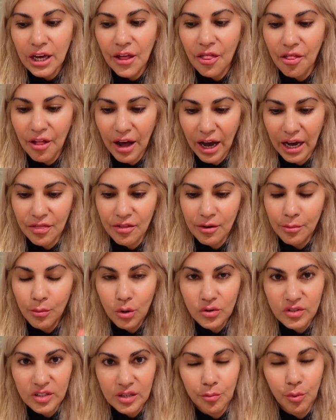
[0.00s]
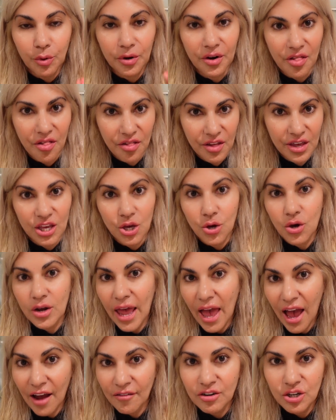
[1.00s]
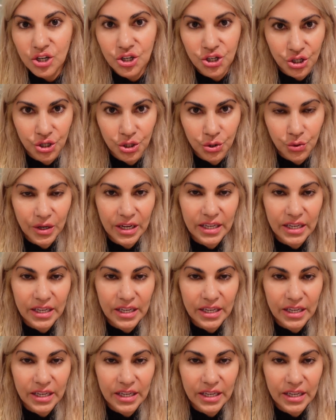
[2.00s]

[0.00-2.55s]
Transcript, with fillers: that the most important thing you could ever do